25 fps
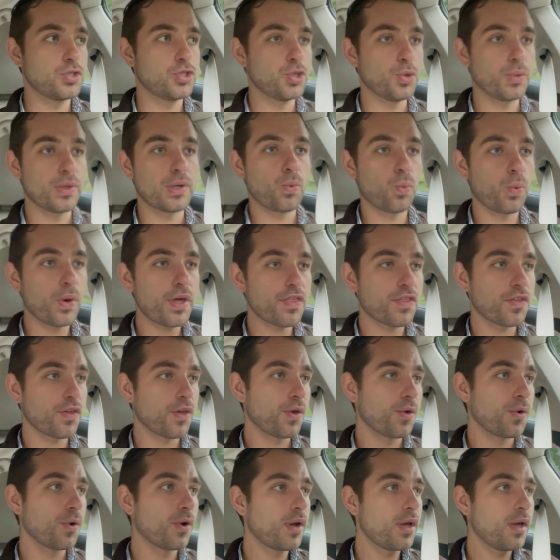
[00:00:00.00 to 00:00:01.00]
do it with
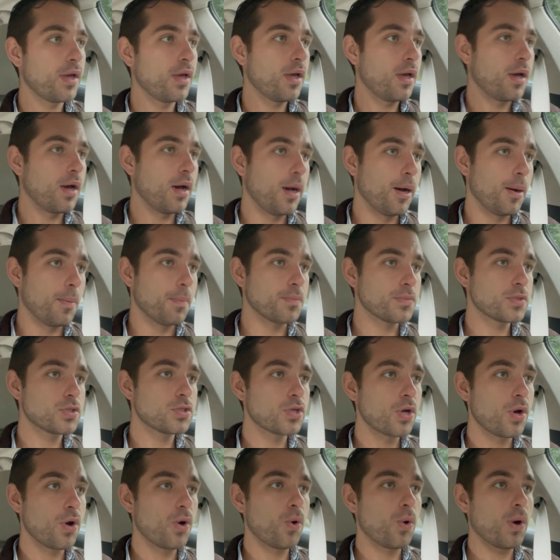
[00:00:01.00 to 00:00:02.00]
you. Um,
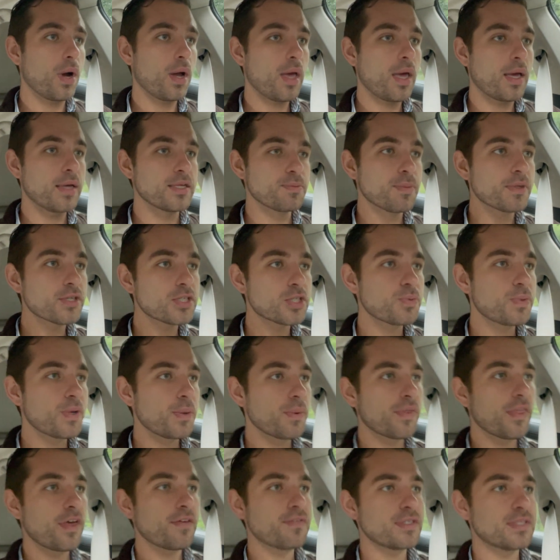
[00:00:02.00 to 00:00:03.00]
so as much as we
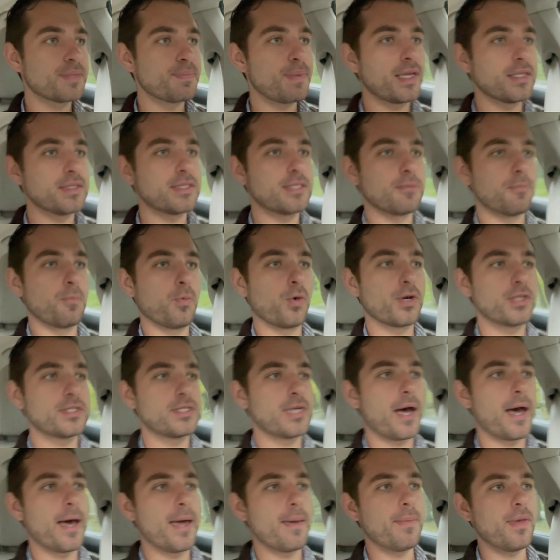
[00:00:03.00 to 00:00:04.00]
would love to spend some more
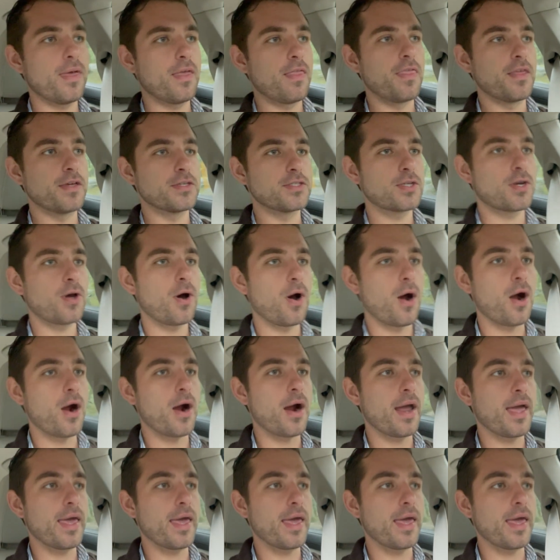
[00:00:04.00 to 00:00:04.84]
time in this car,